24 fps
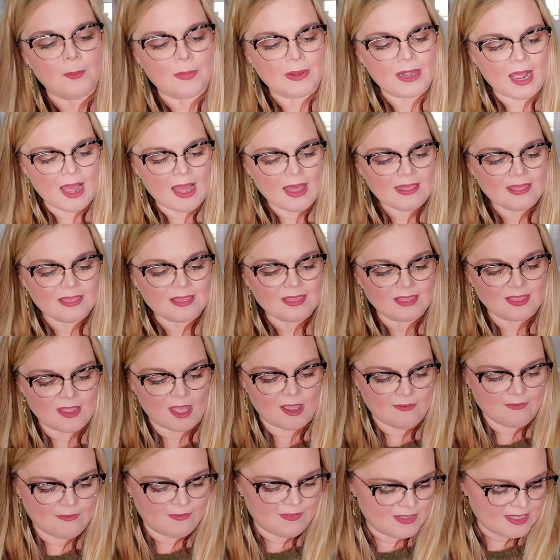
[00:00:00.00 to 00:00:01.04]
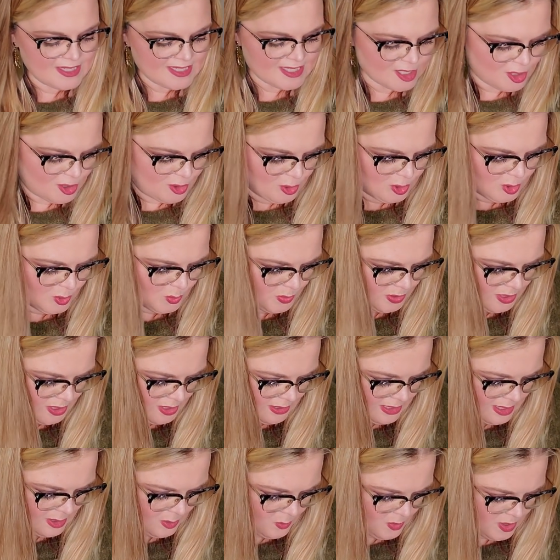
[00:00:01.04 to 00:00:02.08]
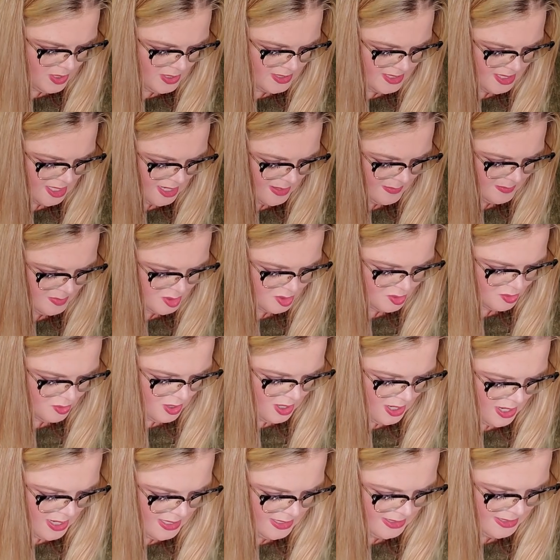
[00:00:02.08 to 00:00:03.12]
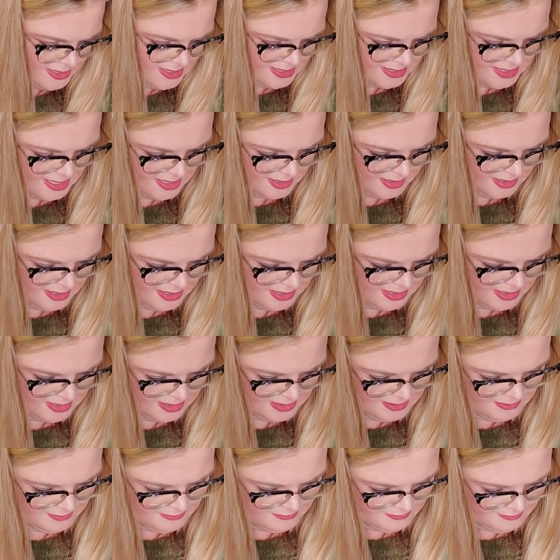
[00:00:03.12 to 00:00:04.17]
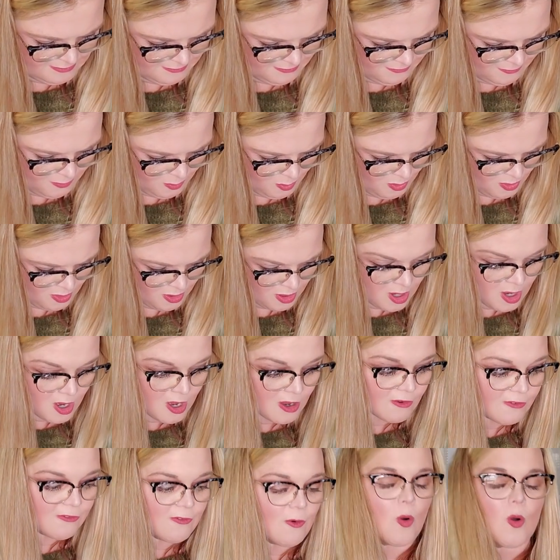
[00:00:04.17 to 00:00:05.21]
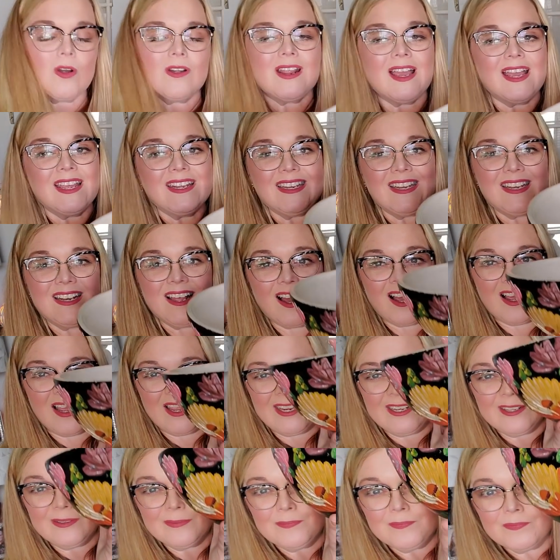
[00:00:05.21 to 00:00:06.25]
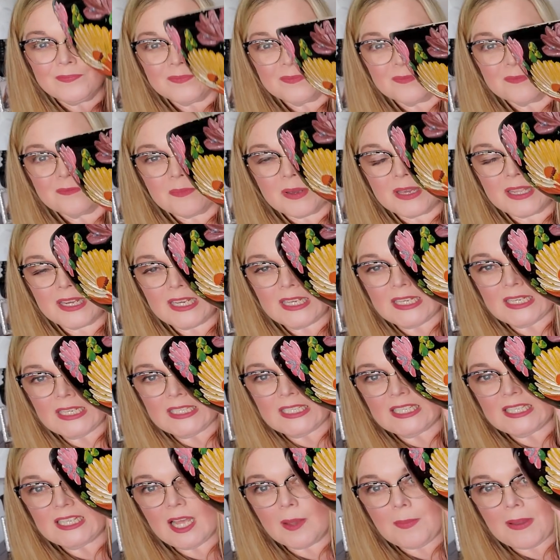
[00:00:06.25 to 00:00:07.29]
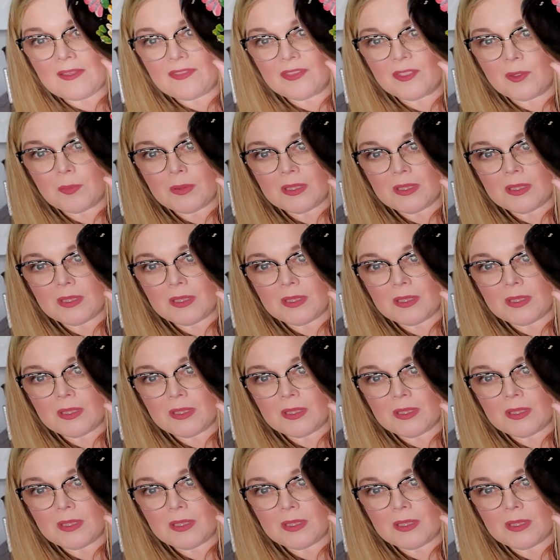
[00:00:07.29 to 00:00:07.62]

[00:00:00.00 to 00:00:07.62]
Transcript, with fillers: But I love this. Goodwill at one time tried selling it for $4.99 but it ended up at the